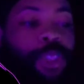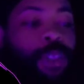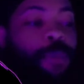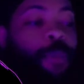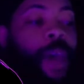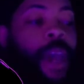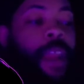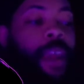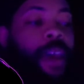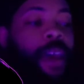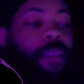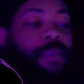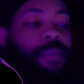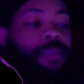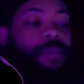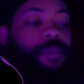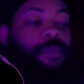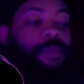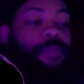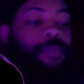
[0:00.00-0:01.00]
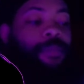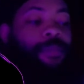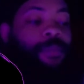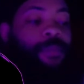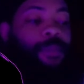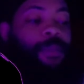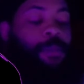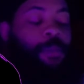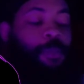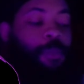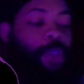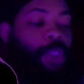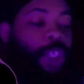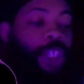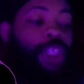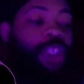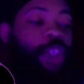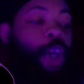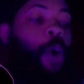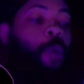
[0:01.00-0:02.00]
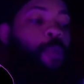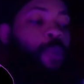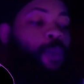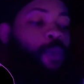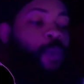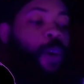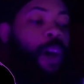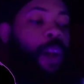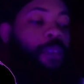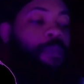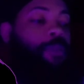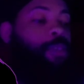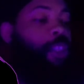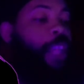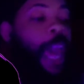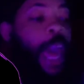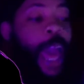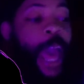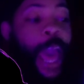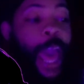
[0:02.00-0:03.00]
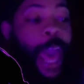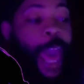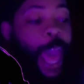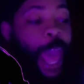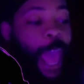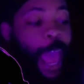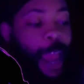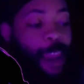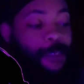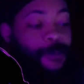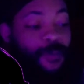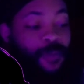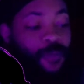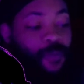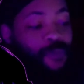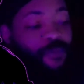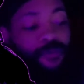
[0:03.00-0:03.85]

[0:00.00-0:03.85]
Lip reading: She's a badass. She's dope as fuck. That's